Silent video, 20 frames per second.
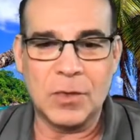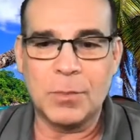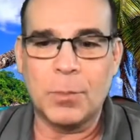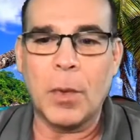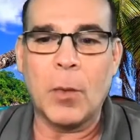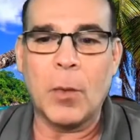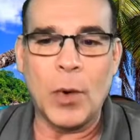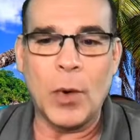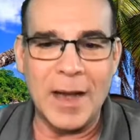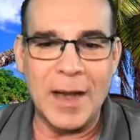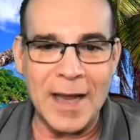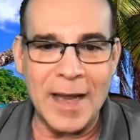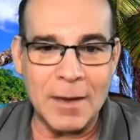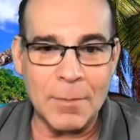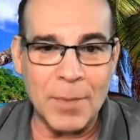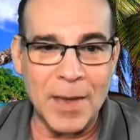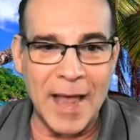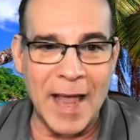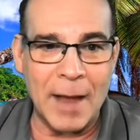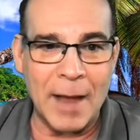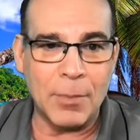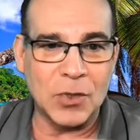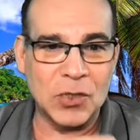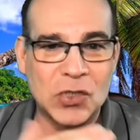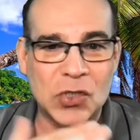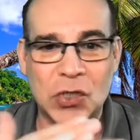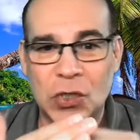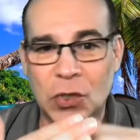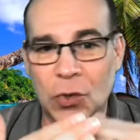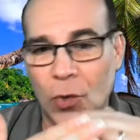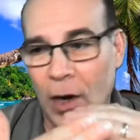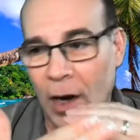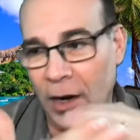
But we need to be able to